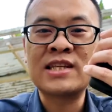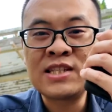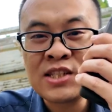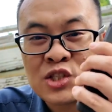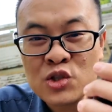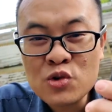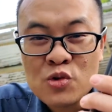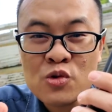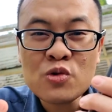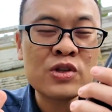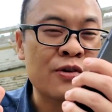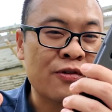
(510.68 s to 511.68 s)
these
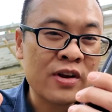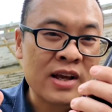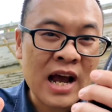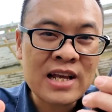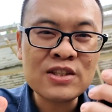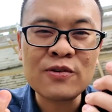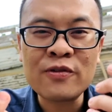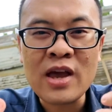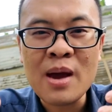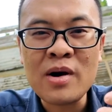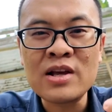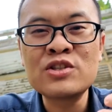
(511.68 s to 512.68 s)
two different kinds of
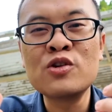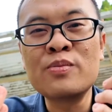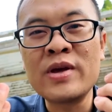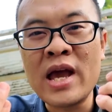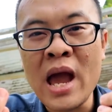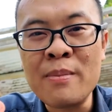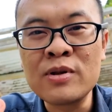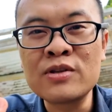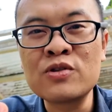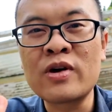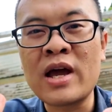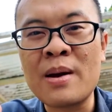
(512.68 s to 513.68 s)
cameras, you'll be able
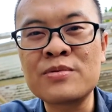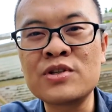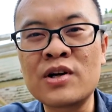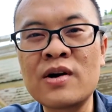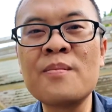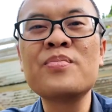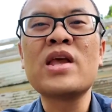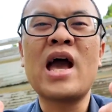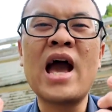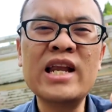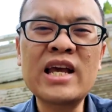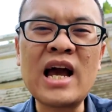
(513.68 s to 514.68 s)
to capture
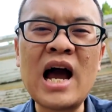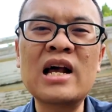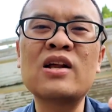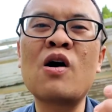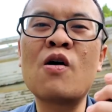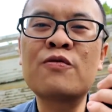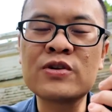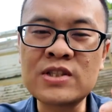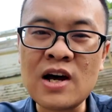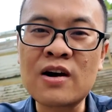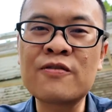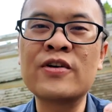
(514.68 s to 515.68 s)
any kind of
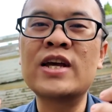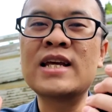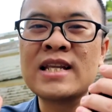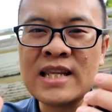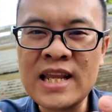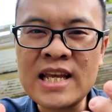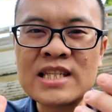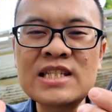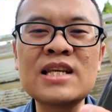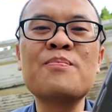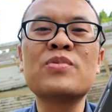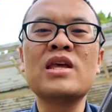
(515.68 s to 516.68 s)
photography
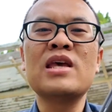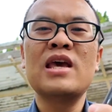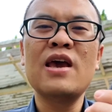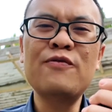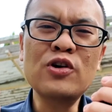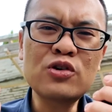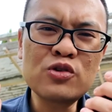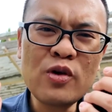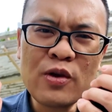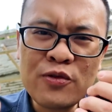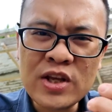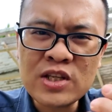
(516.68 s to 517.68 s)
needs. If you're
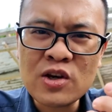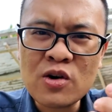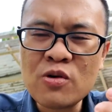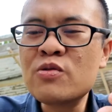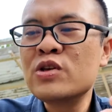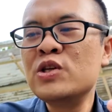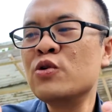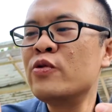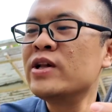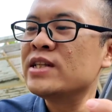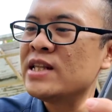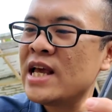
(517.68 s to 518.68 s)
doing video, you
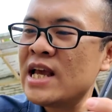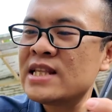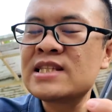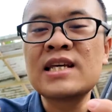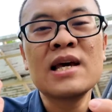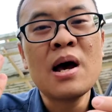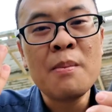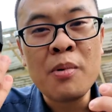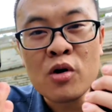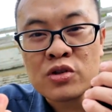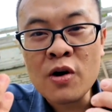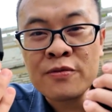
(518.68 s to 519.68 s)
will need
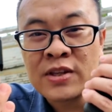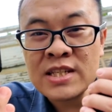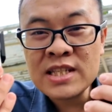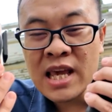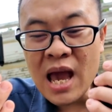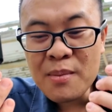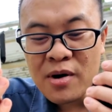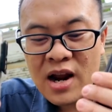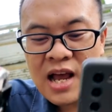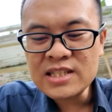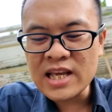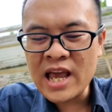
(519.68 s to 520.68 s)
both of these
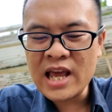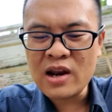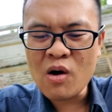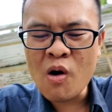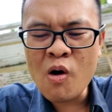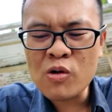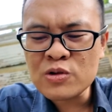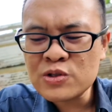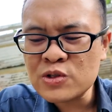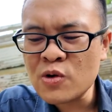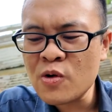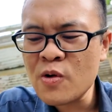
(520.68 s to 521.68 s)
cameras and
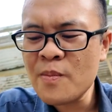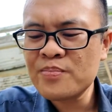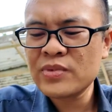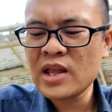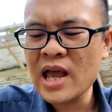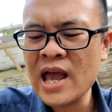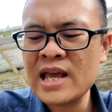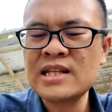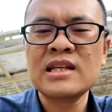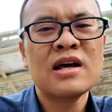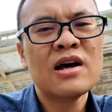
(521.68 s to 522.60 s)
also a